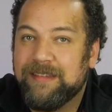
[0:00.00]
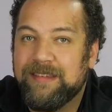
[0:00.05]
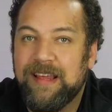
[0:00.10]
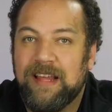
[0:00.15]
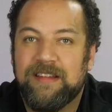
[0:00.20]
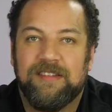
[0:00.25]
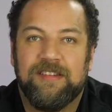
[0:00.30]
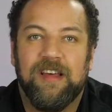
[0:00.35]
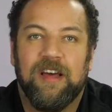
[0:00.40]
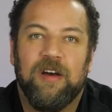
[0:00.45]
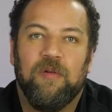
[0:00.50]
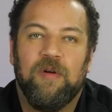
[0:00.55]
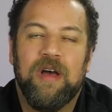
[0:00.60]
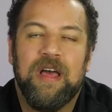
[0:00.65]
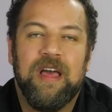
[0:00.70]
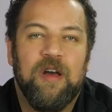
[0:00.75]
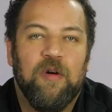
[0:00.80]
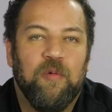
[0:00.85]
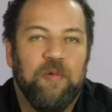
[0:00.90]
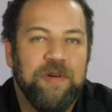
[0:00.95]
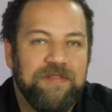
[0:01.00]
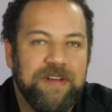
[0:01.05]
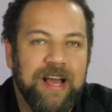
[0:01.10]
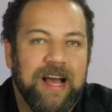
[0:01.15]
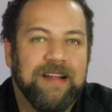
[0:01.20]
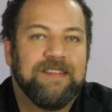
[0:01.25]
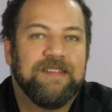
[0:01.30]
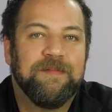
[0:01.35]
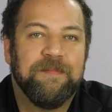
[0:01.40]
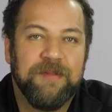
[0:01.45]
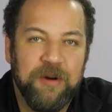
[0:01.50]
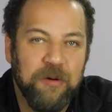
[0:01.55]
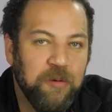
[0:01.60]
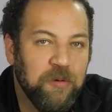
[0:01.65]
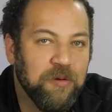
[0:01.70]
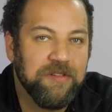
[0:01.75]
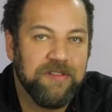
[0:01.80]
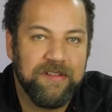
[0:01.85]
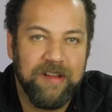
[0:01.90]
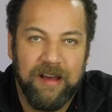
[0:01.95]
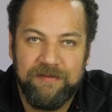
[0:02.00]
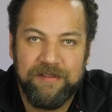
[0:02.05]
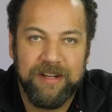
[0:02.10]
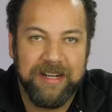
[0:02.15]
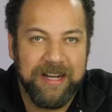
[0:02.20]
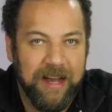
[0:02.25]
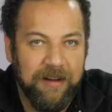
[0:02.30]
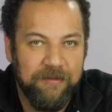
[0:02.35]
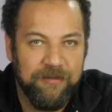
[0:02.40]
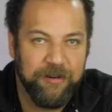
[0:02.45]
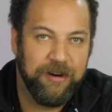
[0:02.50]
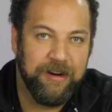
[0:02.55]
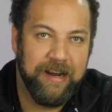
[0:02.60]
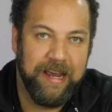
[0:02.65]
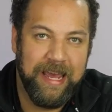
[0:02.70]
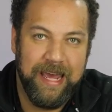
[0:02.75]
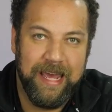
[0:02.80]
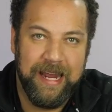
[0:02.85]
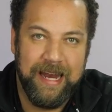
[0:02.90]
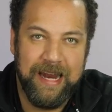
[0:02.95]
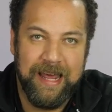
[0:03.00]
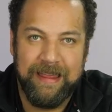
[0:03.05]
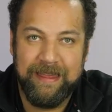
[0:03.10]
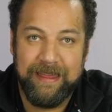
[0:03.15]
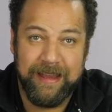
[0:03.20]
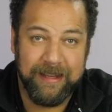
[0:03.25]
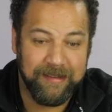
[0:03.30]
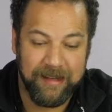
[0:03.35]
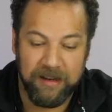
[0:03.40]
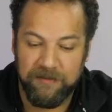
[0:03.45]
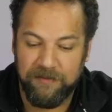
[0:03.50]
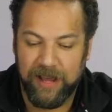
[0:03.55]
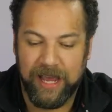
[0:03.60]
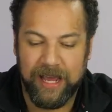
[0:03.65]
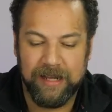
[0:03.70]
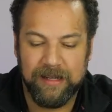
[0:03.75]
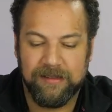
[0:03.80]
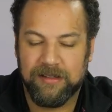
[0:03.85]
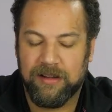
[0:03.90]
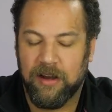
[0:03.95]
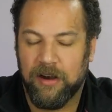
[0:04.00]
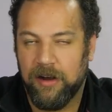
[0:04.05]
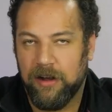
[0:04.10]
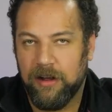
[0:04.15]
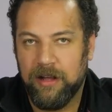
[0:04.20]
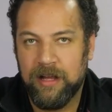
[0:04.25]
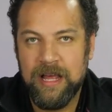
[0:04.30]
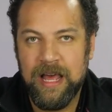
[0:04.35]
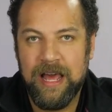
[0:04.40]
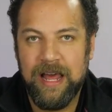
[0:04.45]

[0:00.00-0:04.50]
And so we've got some cool stuff to cover in this advance call.